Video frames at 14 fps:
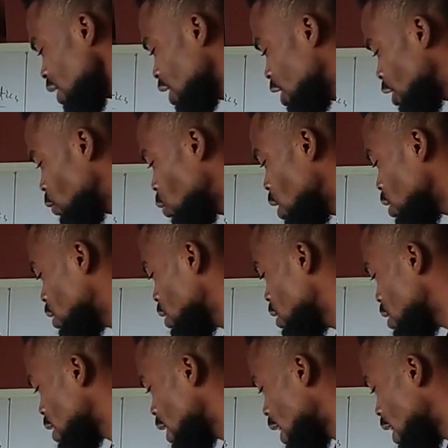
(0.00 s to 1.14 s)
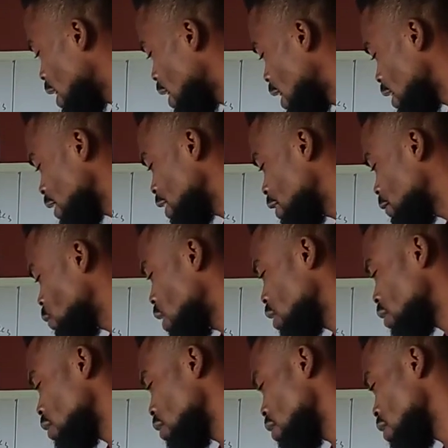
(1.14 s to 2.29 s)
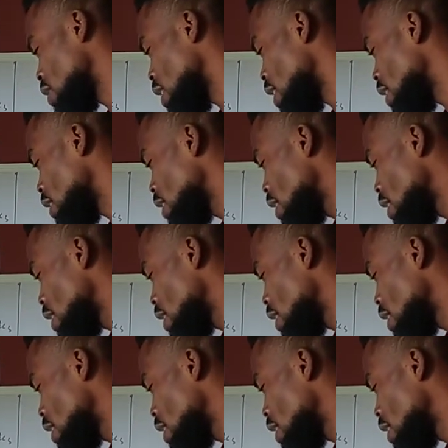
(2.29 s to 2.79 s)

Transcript: Give 1 to this guy, I give 1 to this guy.